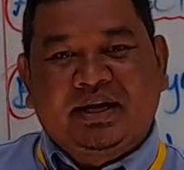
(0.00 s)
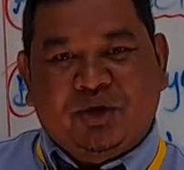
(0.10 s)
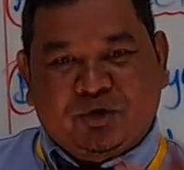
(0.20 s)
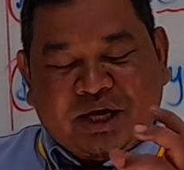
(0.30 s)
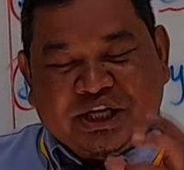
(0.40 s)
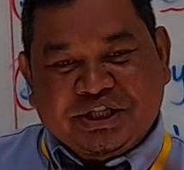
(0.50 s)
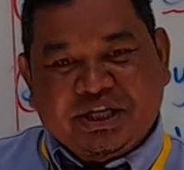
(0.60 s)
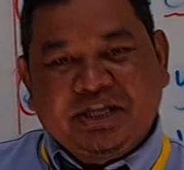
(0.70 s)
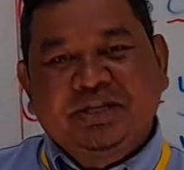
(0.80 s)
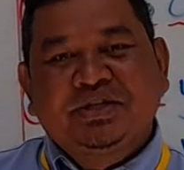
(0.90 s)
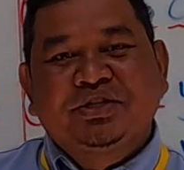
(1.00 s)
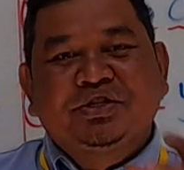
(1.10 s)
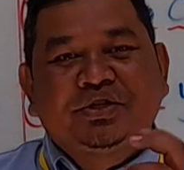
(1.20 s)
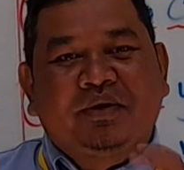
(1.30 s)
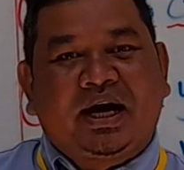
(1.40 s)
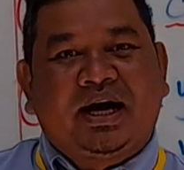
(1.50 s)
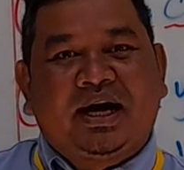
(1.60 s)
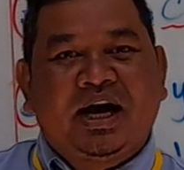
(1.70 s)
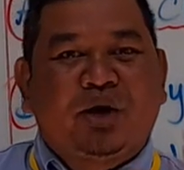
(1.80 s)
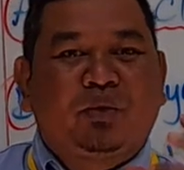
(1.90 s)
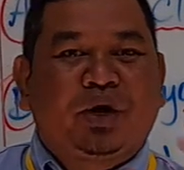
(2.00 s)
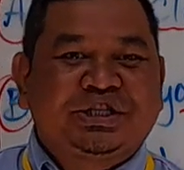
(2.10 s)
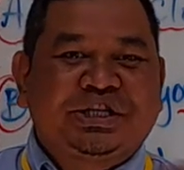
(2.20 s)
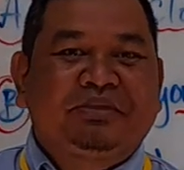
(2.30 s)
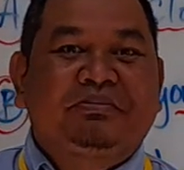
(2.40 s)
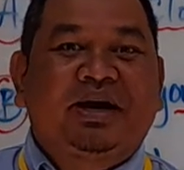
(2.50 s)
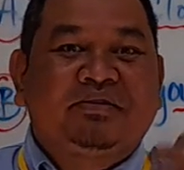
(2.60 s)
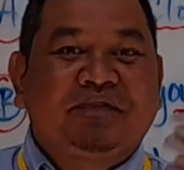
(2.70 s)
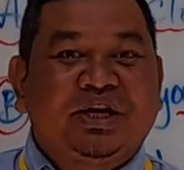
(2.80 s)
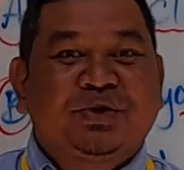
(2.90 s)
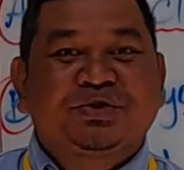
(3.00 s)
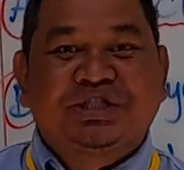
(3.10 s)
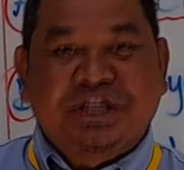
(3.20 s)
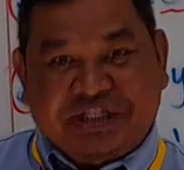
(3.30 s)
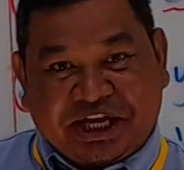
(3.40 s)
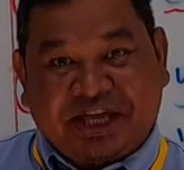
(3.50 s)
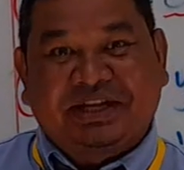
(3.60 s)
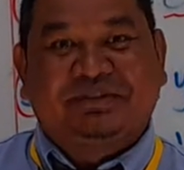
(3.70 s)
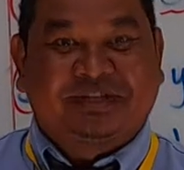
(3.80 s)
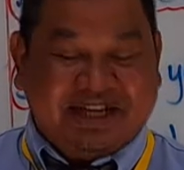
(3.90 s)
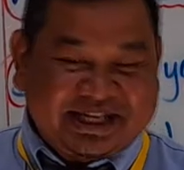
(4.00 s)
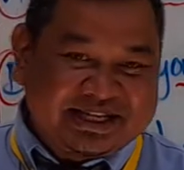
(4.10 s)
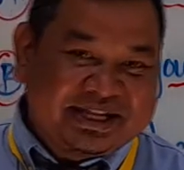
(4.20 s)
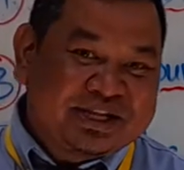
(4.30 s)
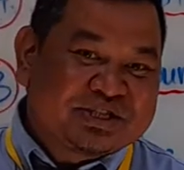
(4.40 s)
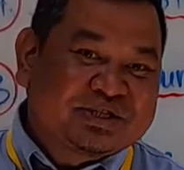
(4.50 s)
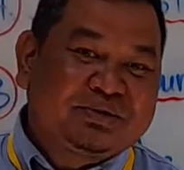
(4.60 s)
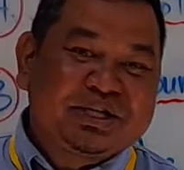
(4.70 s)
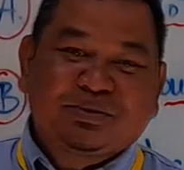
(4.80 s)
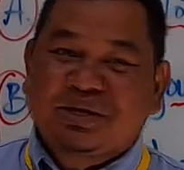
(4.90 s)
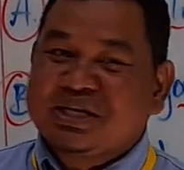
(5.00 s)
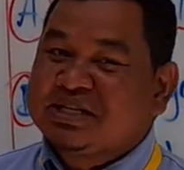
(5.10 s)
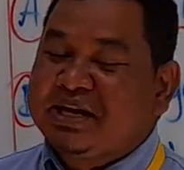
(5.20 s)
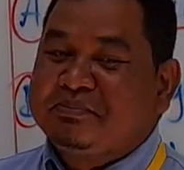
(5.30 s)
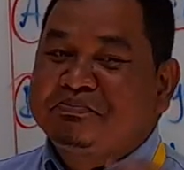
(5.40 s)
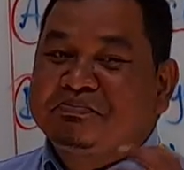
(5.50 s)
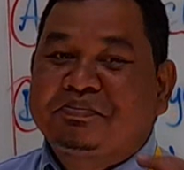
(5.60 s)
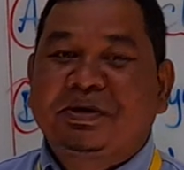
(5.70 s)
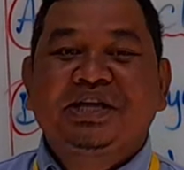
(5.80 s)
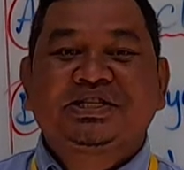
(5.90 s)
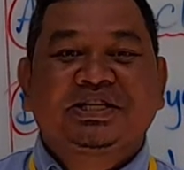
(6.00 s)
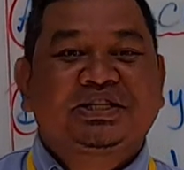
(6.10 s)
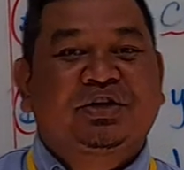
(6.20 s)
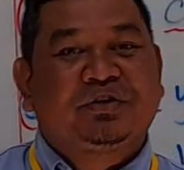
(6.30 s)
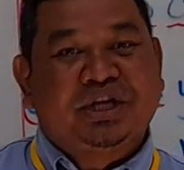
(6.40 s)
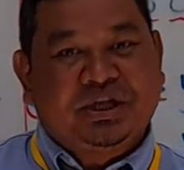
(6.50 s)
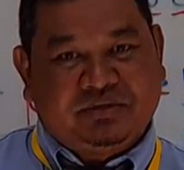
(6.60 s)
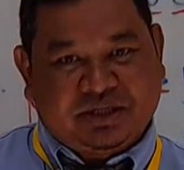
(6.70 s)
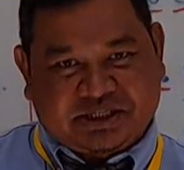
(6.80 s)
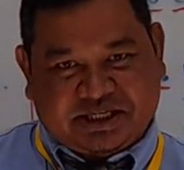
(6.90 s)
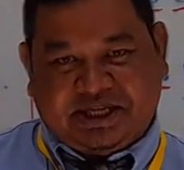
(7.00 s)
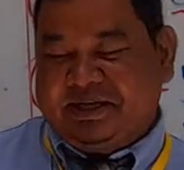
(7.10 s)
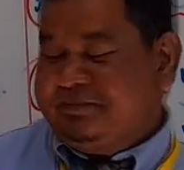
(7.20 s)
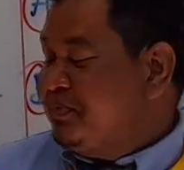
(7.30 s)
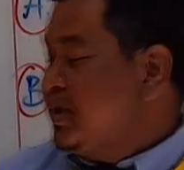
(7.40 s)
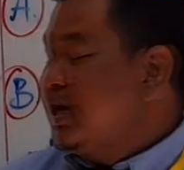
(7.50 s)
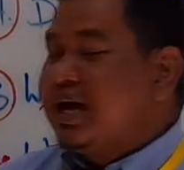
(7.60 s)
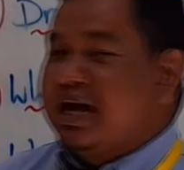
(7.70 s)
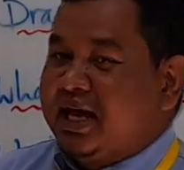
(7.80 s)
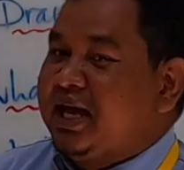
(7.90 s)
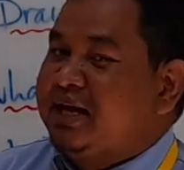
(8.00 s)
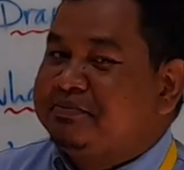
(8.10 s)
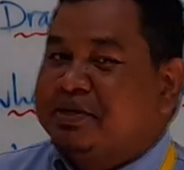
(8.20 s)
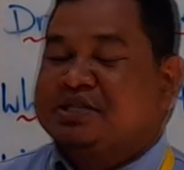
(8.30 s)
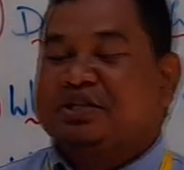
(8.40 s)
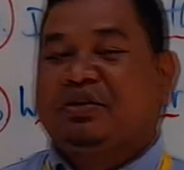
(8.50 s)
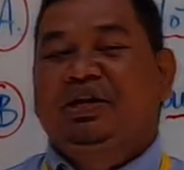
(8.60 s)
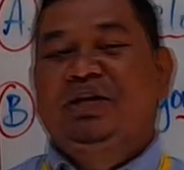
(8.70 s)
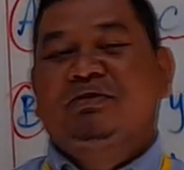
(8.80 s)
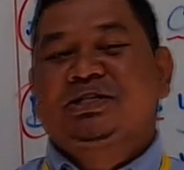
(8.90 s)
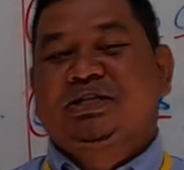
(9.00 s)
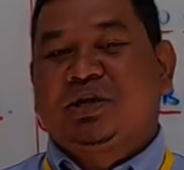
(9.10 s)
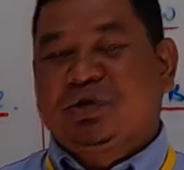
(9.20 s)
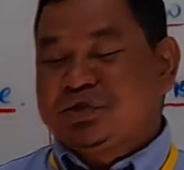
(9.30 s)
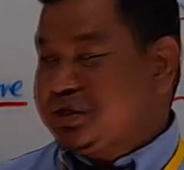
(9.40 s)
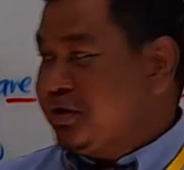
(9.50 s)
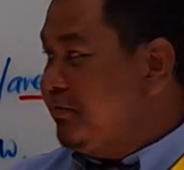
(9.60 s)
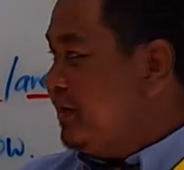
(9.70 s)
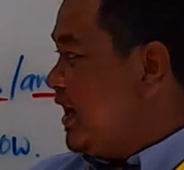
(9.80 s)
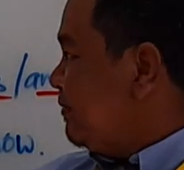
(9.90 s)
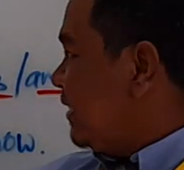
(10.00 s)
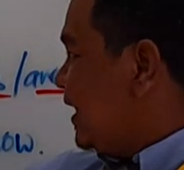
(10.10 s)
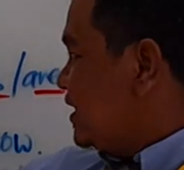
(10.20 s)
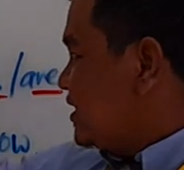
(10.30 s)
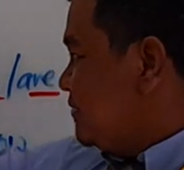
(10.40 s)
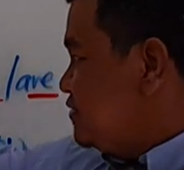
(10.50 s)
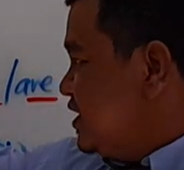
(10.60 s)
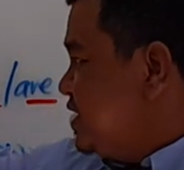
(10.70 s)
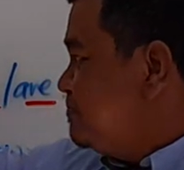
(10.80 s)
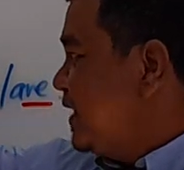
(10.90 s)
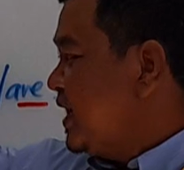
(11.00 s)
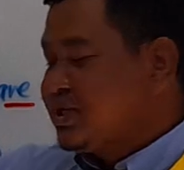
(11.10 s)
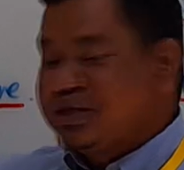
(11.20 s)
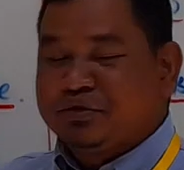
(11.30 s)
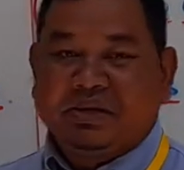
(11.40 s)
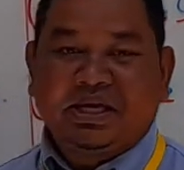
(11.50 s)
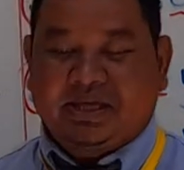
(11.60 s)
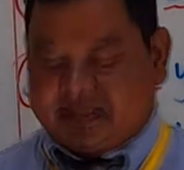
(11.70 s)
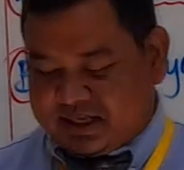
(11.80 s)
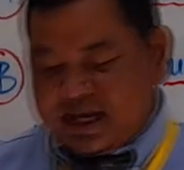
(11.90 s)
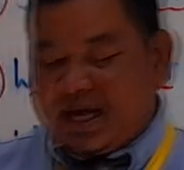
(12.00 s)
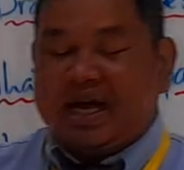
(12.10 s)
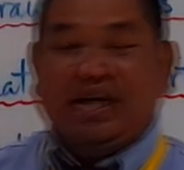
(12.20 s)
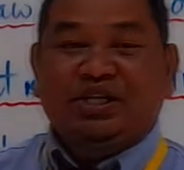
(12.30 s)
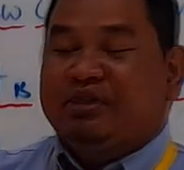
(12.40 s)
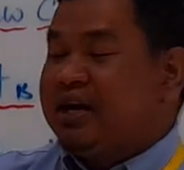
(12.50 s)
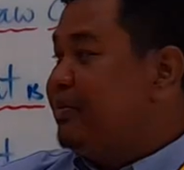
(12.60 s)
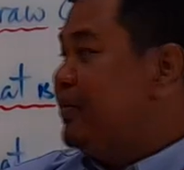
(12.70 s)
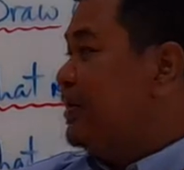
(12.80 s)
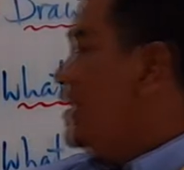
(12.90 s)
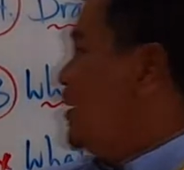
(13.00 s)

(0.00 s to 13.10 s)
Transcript: writing, you are watching my video teaching, right? So this one is a present continuous tense. And present continuous tense also, we have like subject plus to be. As you have already